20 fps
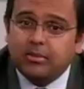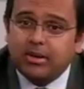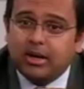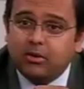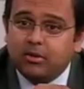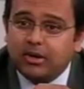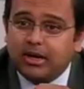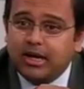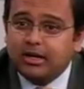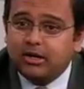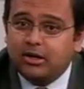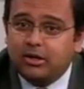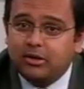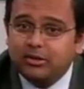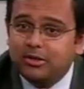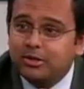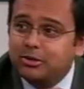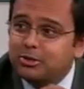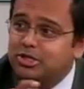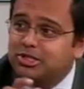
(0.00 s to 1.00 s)
about what I call
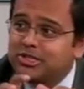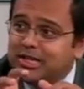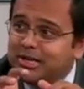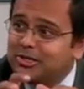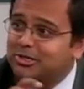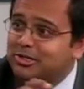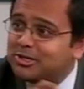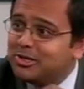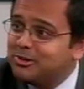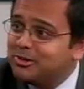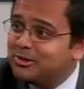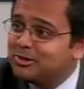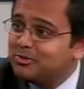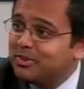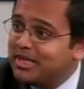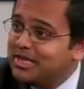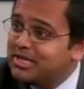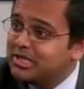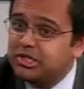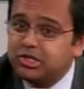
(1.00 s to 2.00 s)
no stent zones,
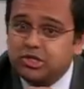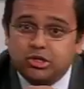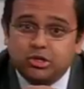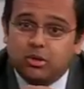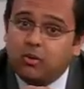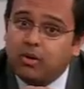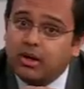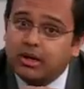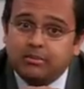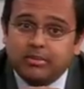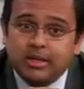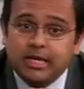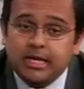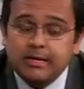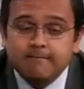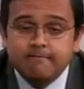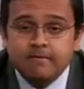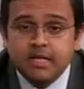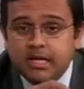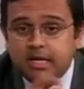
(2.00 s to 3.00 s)
places you don't want to be,